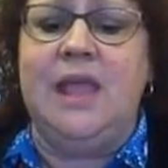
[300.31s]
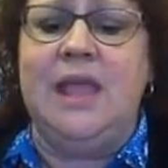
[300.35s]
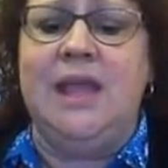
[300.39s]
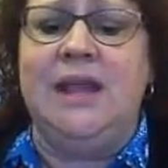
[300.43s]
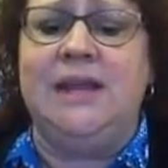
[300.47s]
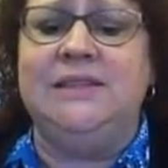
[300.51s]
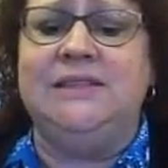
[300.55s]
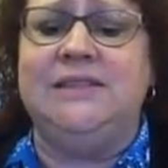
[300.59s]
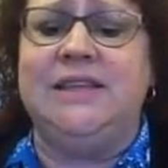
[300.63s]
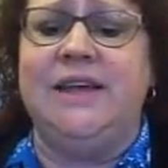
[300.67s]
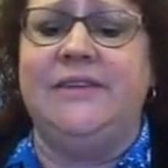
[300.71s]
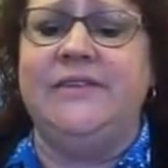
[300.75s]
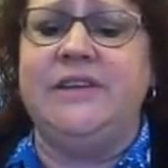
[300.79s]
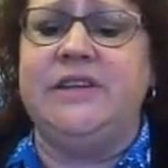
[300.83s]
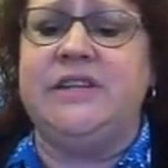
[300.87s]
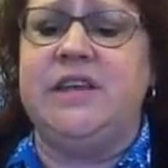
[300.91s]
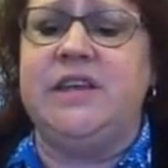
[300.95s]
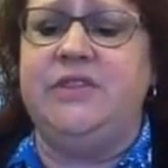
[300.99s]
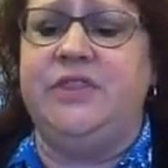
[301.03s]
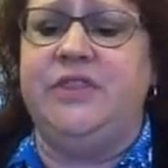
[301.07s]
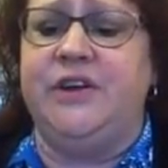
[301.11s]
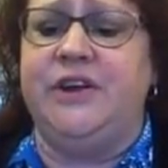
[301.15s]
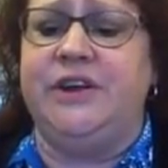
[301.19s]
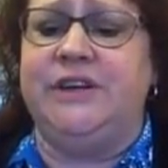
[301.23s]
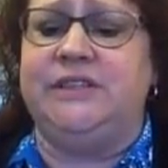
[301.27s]
And in
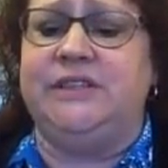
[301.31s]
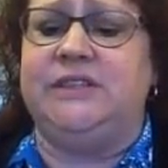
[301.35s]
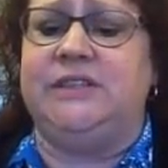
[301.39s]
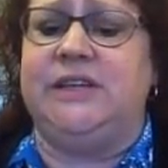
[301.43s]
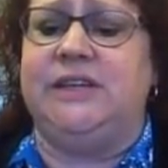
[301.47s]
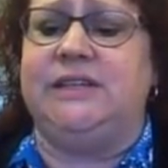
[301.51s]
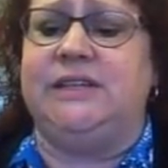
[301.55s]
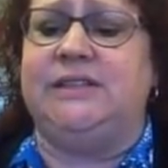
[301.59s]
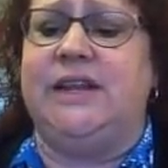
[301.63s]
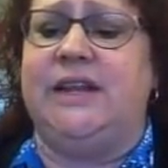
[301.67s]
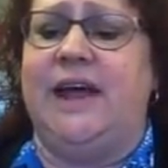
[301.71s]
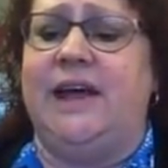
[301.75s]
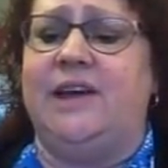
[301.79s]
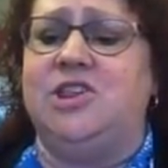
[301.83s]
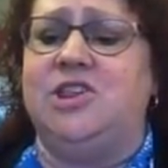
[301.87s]
1736, it